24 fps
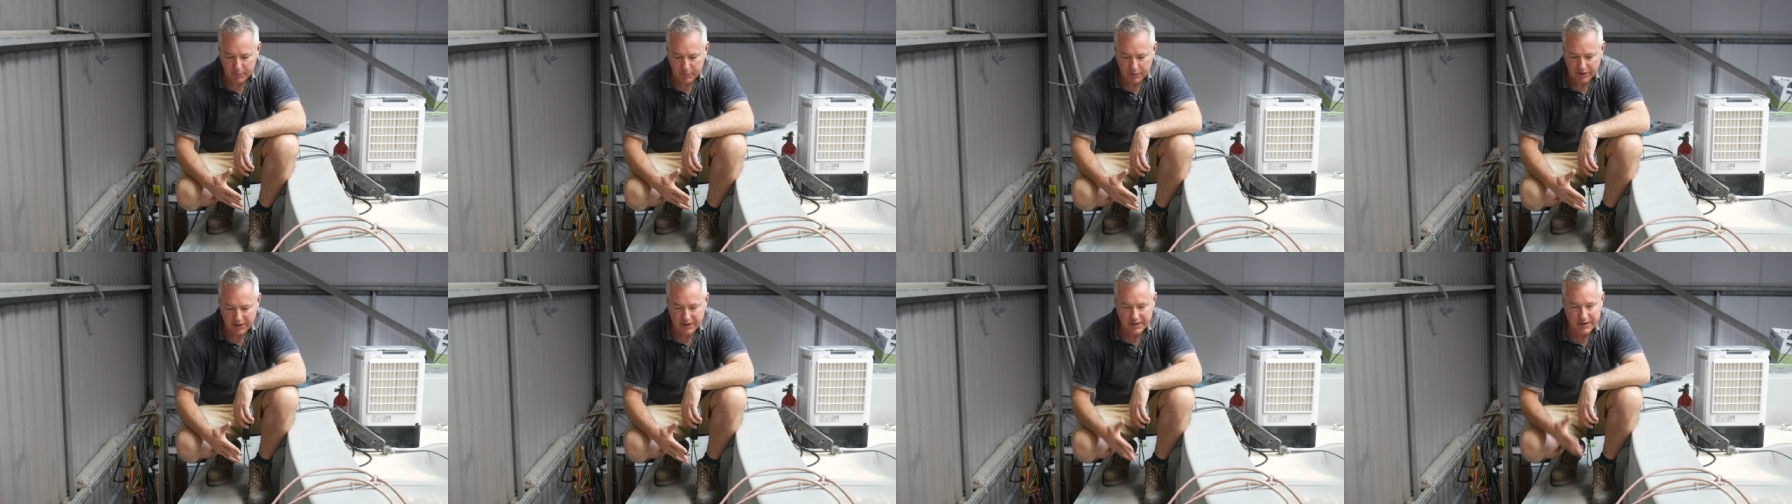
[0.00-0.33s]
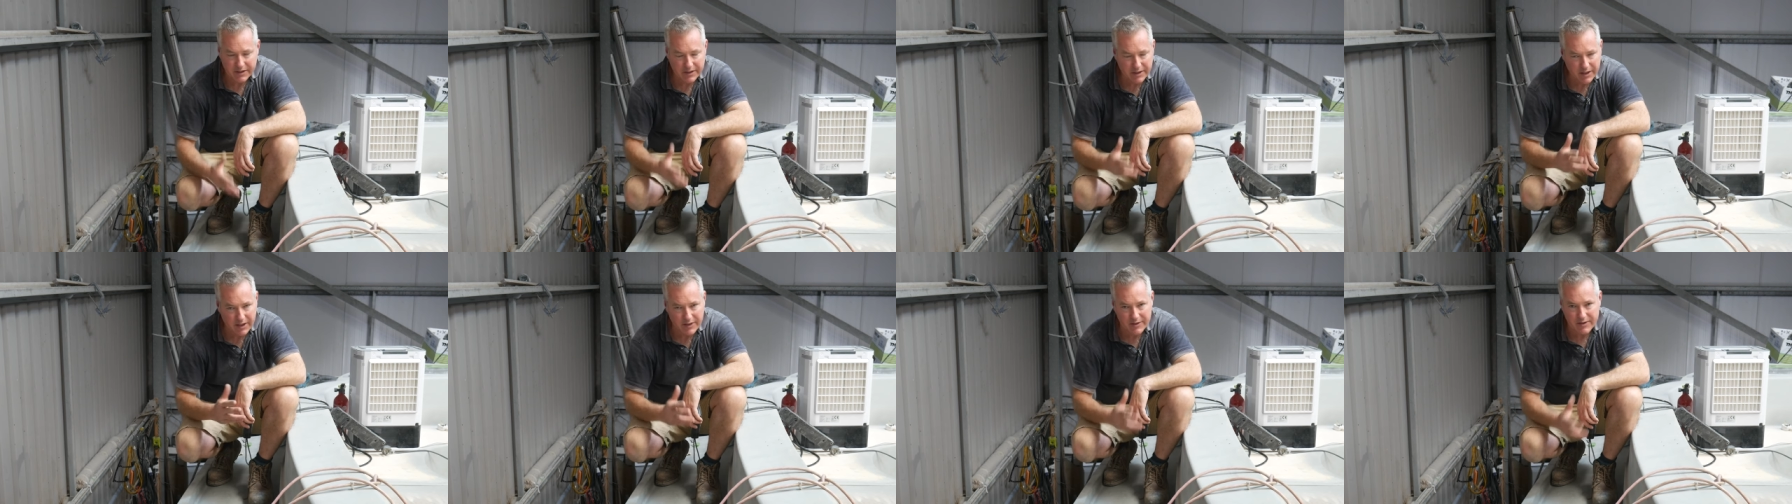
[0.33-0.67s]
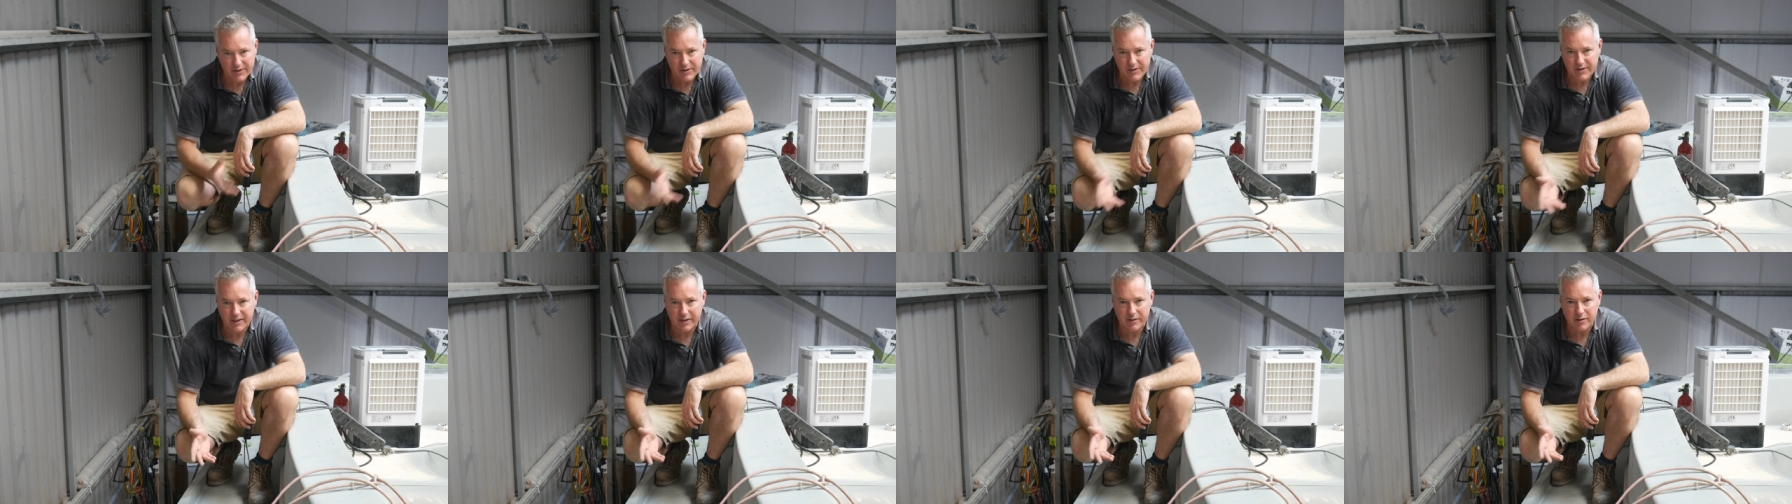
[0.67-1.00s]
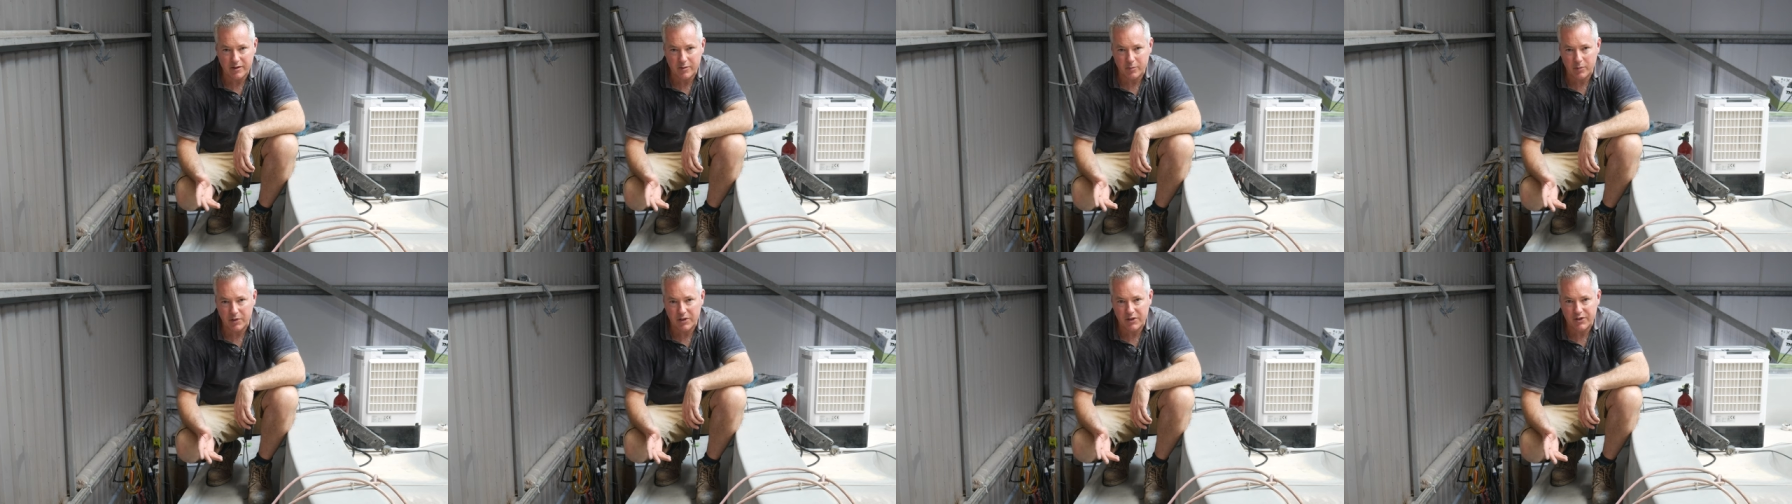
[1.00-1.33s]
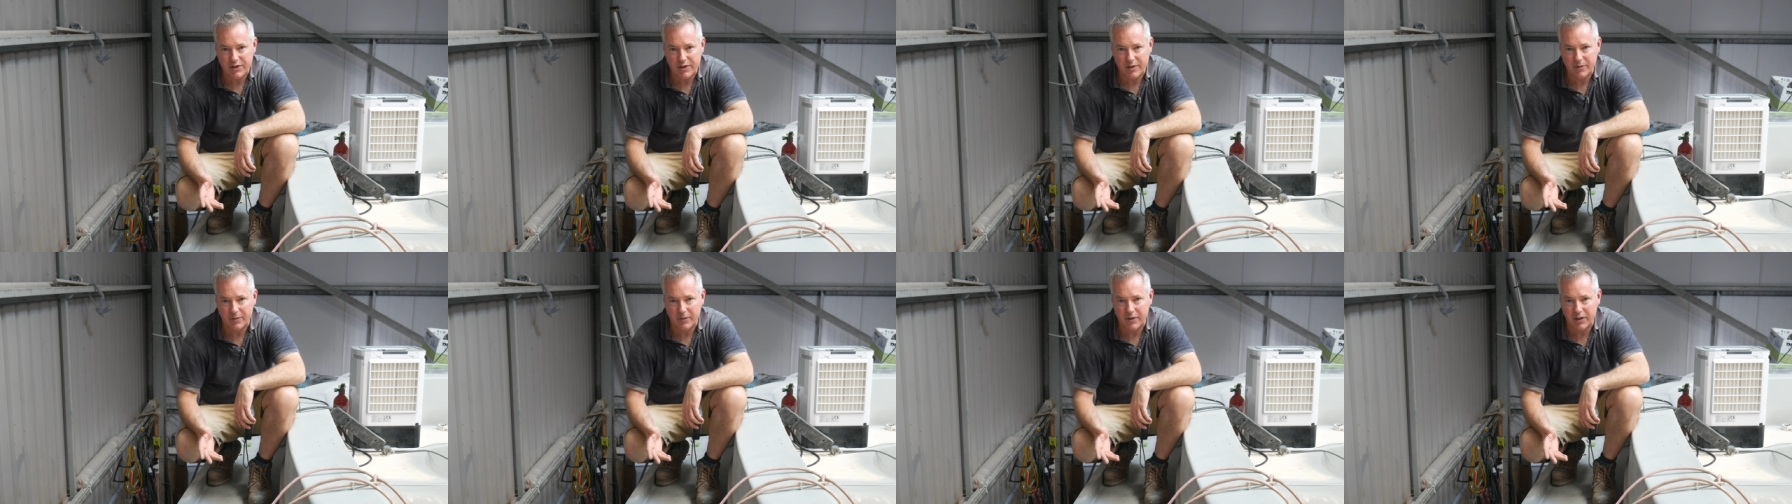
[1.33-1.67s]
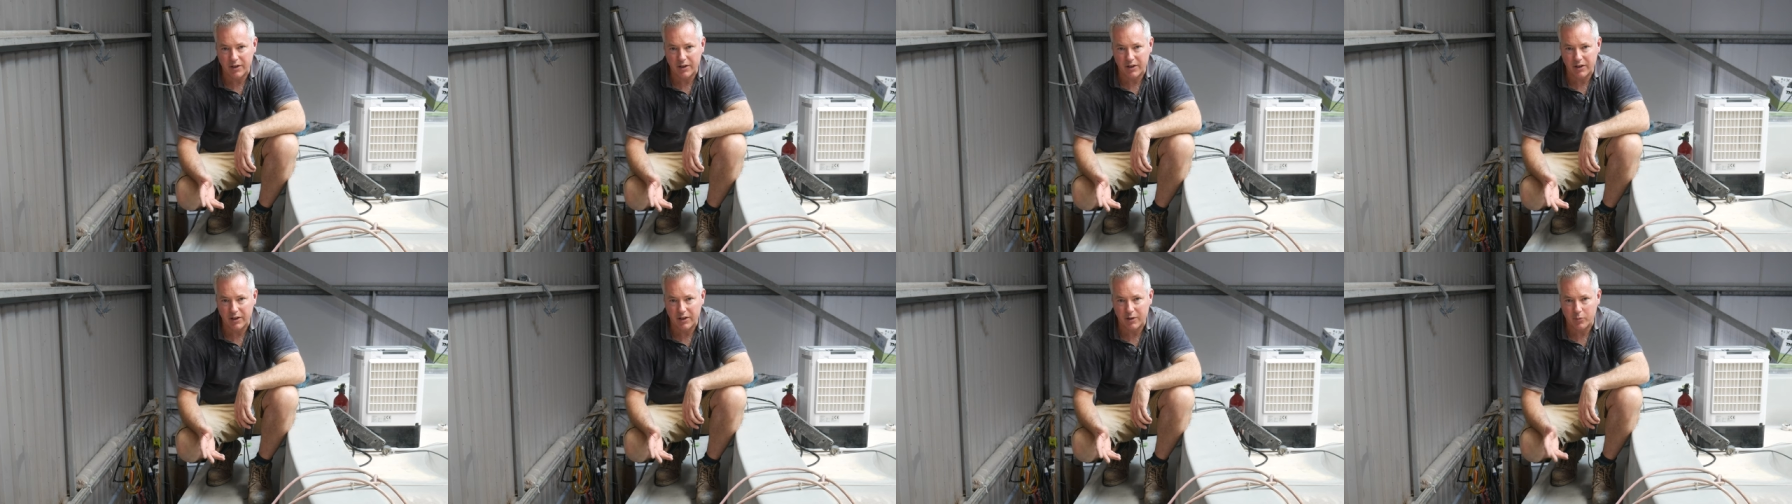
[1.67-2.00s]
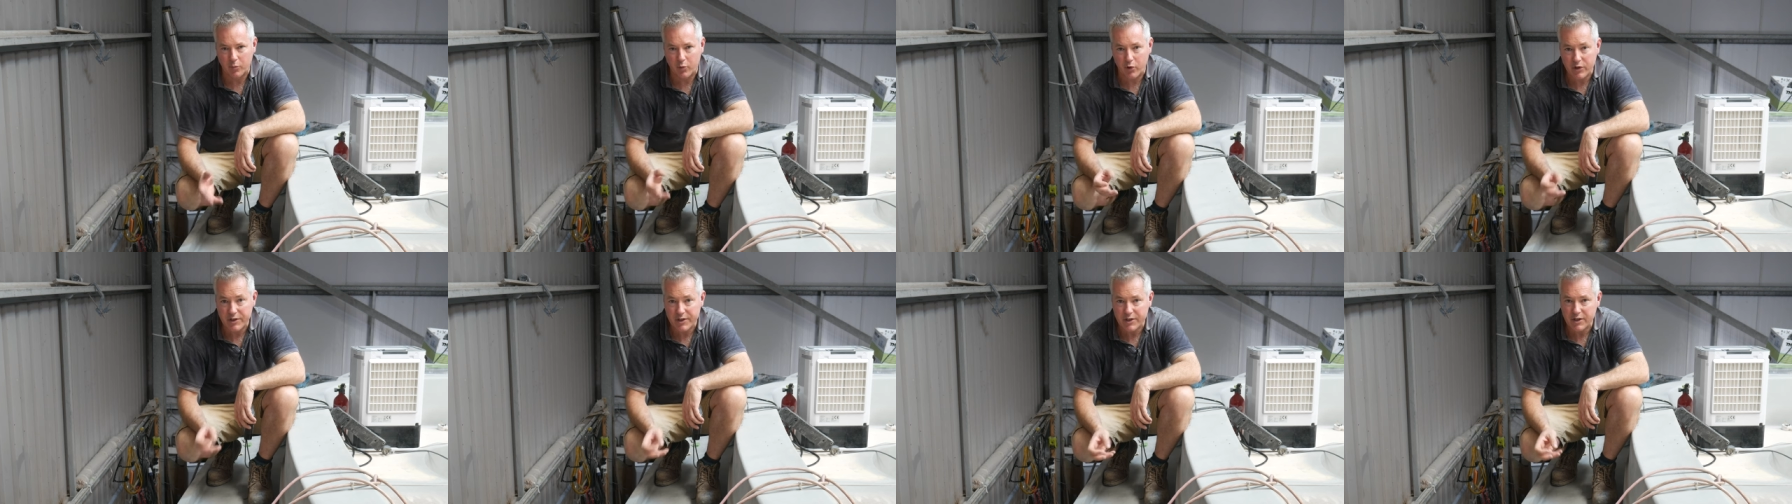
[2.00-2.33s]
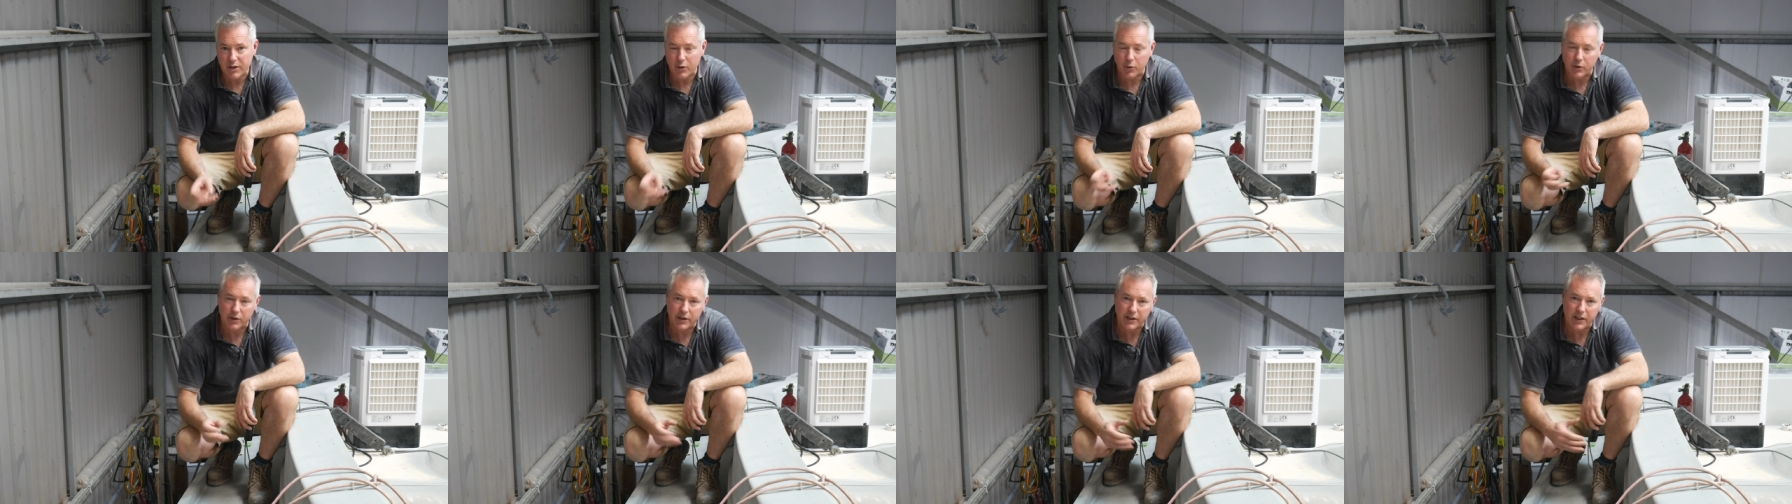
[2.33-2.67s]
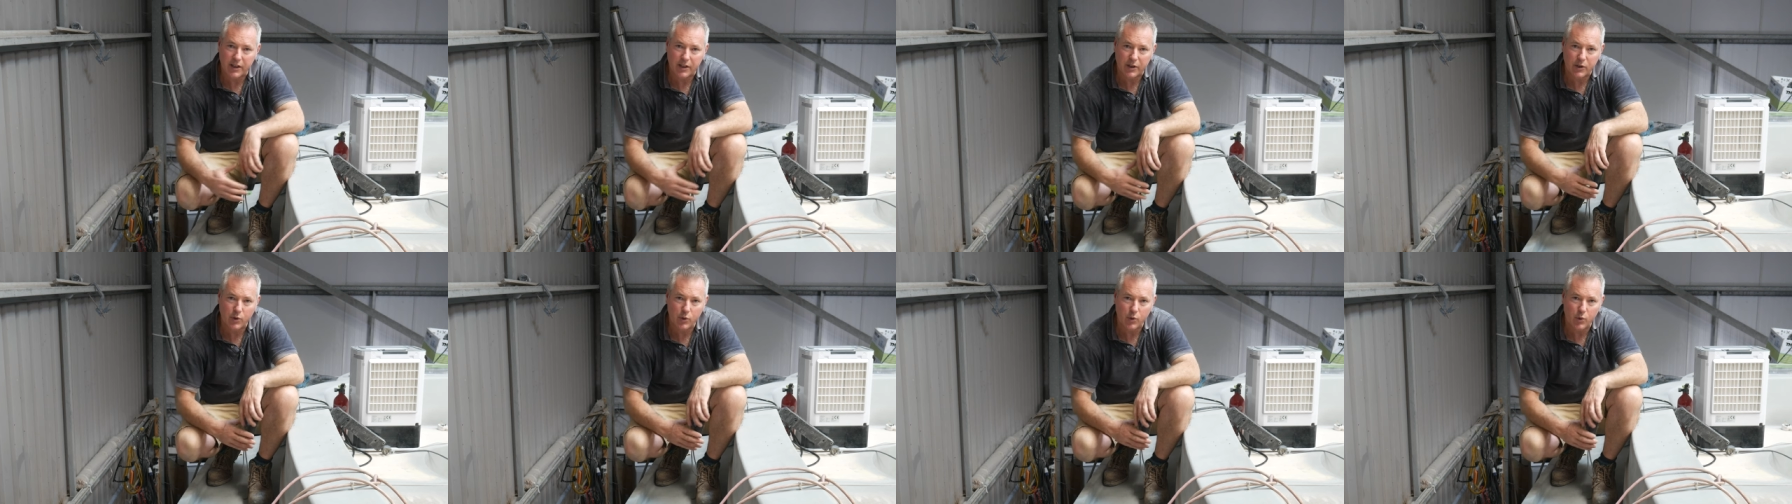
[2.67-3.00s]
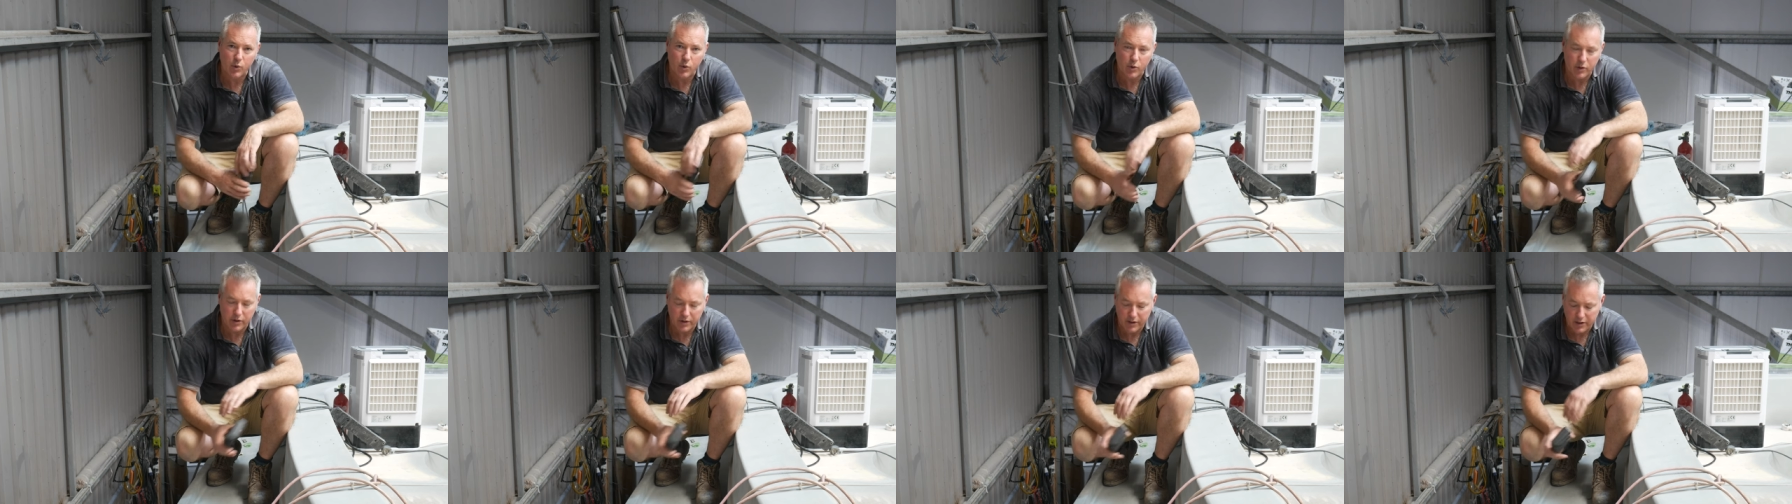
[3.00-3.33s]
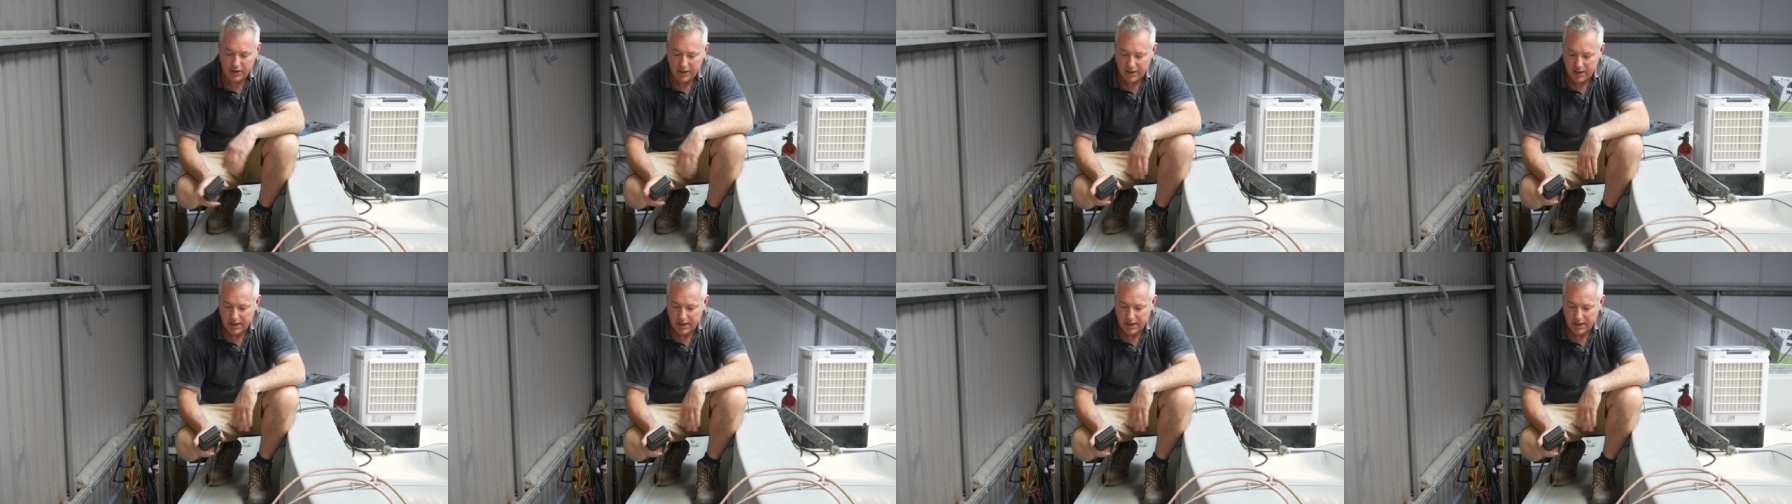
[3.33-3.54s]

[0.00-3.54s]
but it doesn't seem to be shifting the moisture in that core,